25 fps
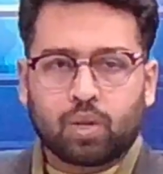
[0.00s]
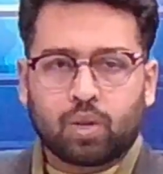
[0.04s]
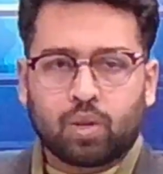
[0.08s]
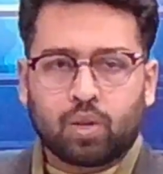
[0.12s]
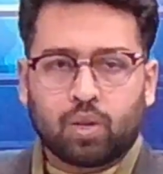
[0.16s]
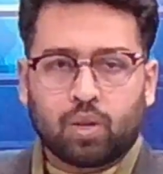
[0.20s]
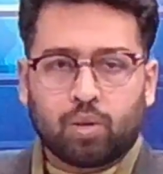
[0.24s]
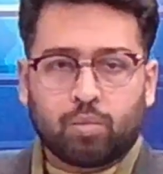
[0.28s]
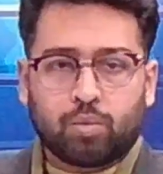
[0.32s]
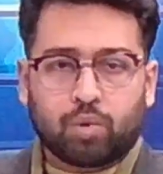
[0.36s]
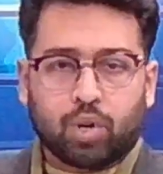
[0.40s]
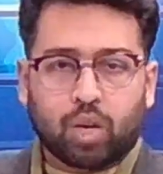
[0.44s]

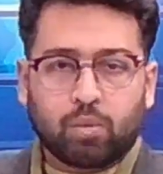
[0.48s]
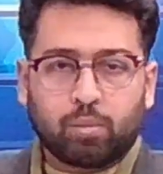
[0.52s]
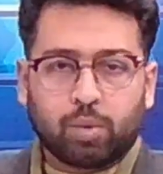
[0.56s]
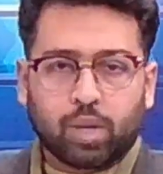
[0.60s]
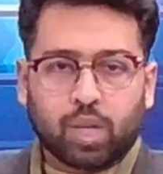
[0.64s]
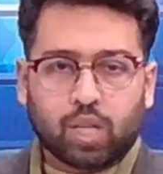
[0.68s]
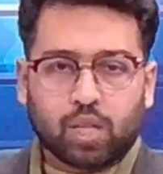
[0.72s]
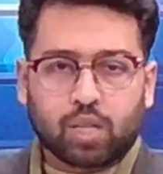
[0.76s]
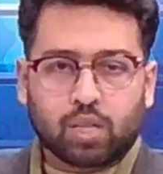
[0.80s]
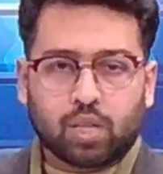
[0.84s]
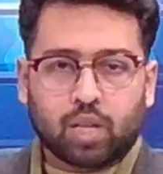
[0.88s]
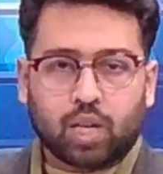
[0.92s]
Prime
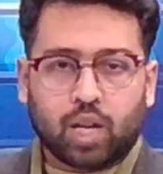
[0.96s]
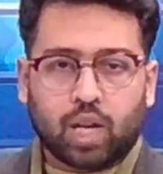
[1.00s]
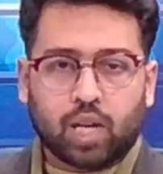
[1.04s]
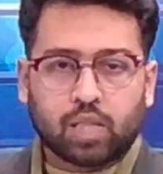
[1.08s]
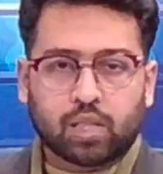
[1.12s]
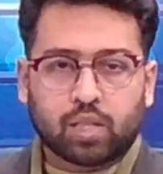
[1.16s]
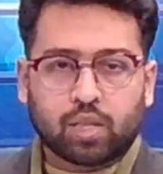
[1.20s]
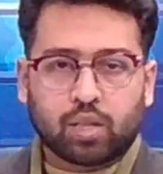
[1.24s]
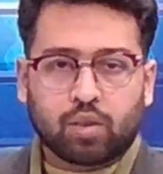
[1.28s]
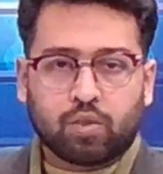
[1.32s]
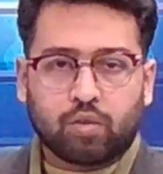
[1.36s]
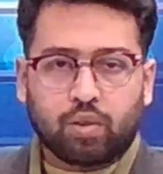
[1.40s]
Minister
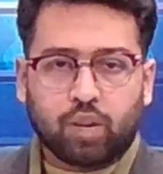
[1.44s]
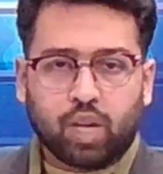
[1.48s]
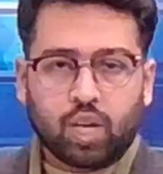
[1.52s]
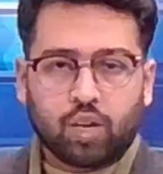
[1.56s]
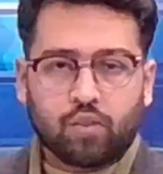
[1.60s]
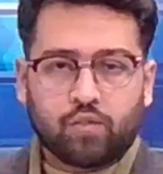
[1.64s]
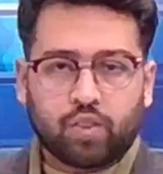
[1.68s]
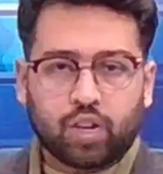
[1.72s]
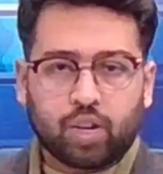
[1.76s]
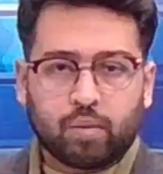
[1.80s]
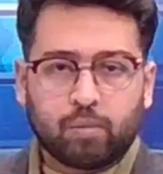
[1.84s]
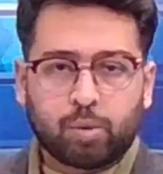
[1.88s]
has
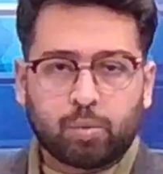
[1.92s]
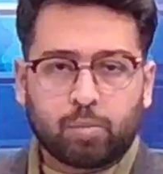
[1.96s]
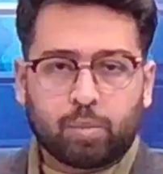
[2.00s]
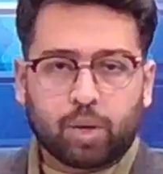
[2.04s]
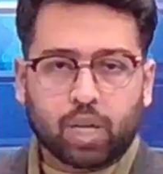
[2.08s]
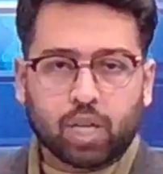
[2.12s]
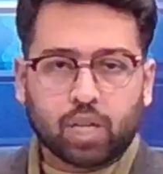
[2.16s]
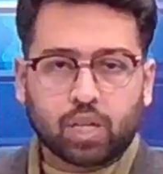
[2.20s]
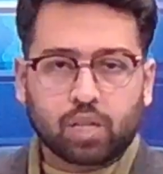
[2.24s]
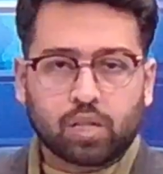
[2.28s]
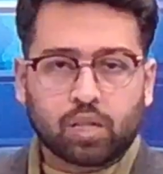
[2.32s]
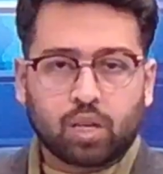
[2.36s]
reaffirmed
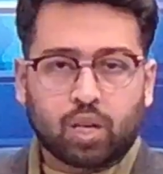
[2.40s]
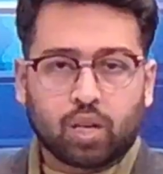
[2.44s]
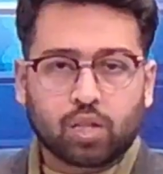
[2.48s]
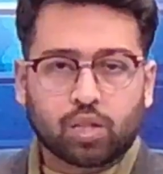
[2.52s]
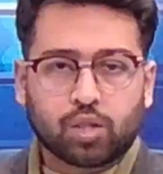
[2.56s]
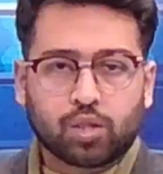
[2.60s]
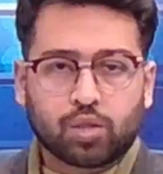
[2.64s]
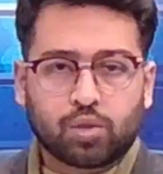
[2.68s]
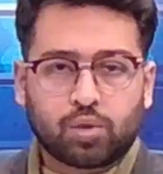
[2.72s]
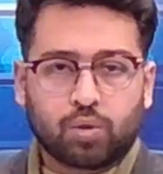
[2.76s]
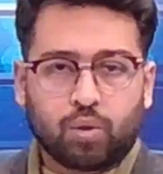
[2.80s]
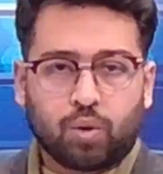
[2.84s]
Pakistan's
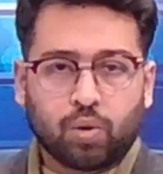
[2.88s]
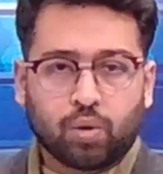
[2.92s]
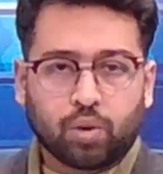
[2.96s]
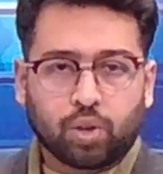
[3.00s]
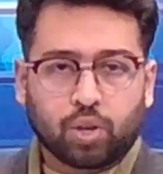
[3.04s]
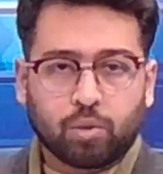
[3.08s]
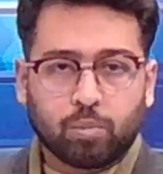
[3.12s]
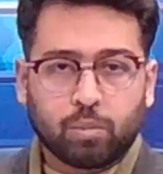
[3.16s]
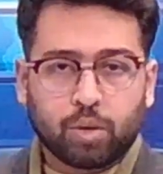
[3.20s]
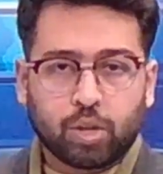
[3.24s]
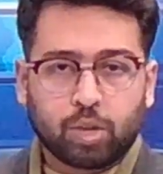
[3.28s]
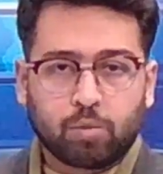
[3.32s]
strong
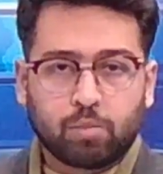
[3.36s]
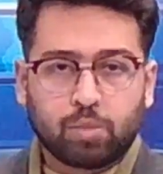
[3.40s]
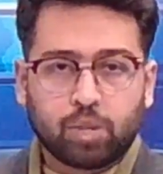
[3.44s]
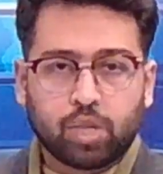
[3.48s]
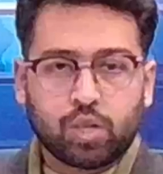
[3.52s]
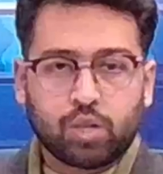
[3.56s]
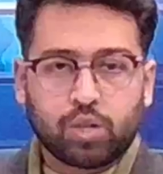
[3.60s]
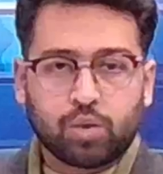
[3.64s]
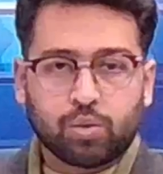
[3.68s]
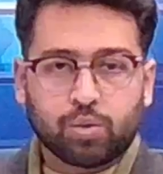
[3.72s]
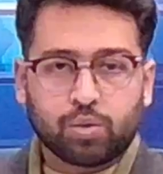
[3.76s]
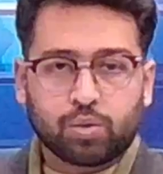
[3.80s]

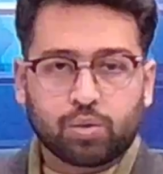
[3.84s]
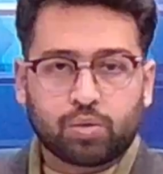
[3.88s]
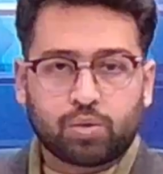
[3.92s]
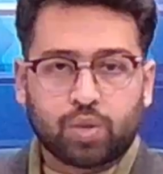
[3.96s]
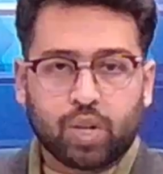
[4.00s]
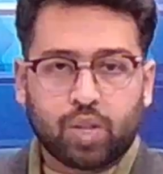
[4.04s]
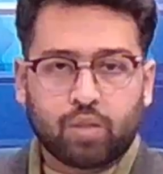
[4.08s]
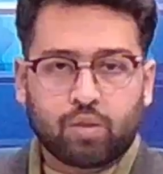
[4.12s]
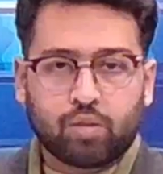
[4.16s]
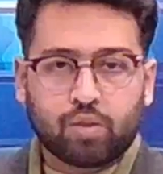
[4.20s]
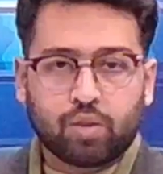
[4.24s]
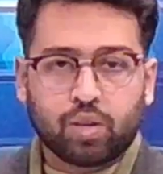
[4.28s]
commitment to
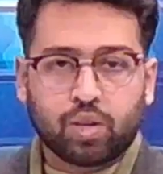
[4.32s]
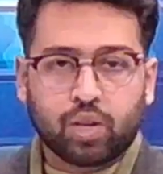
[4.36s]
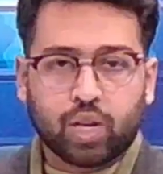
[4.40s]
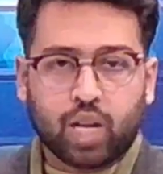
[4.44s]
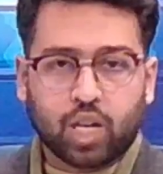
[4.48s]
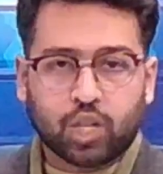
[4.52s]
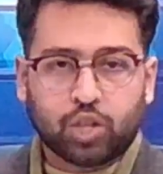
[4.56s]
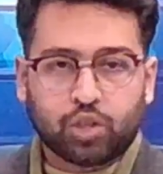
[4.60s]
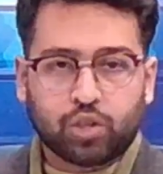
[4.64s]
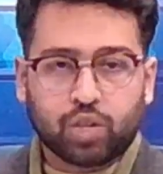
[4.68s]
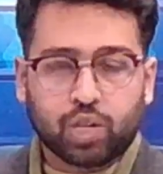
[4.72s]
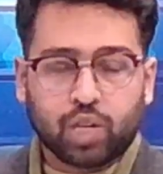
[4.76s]
strengthen
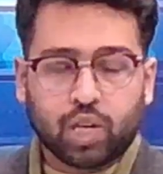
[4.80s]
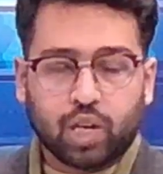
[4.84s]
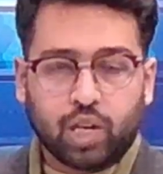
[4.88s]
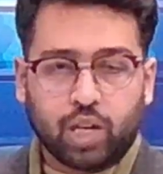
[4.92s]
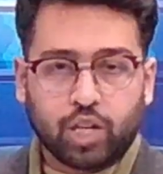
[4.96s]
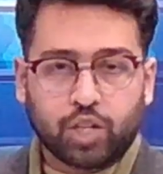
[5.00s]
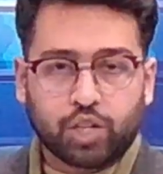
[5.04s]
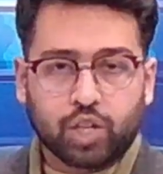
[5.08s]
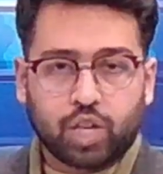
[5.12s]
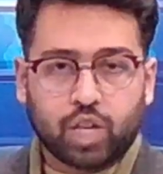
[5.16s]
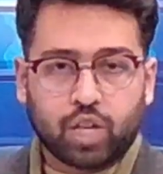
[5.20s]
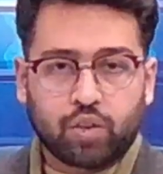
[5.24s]
national
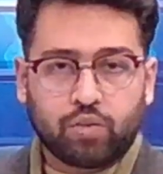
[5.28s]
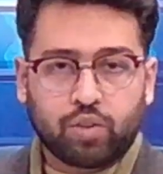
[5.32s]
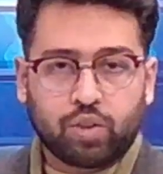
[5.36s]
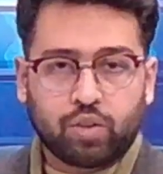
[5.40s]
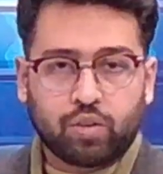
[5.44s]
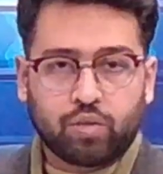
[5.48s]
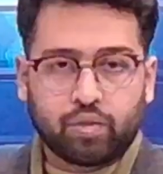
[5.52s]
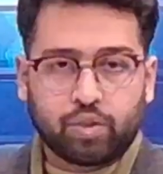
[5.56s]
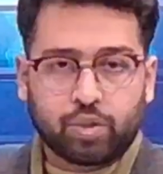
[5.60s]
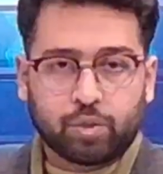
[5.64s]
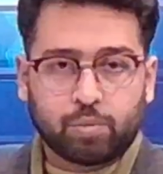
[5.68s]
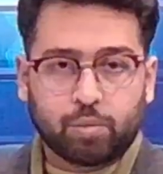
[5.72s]
HIV
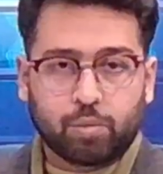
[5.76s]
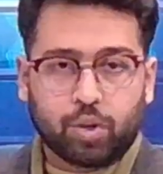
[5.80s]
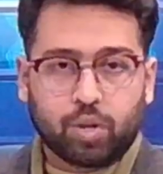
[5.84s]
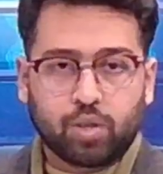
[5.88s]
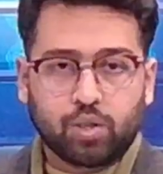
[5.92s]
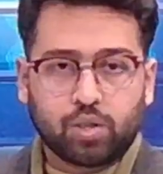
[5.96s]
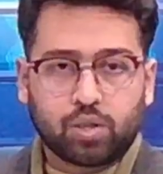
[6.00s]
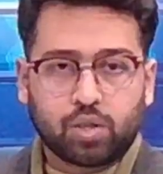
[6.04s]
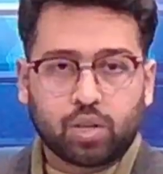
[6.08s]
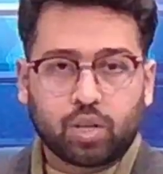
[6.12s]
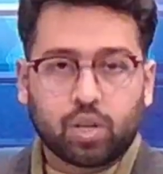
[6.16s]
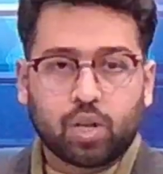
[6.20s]

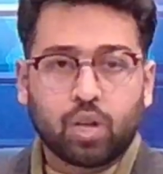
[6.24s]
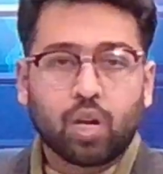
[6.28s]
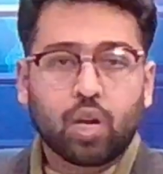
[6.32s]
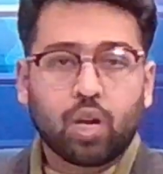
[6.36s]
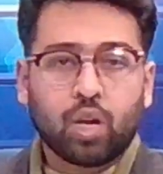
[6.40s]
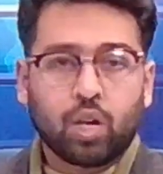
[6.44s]
response in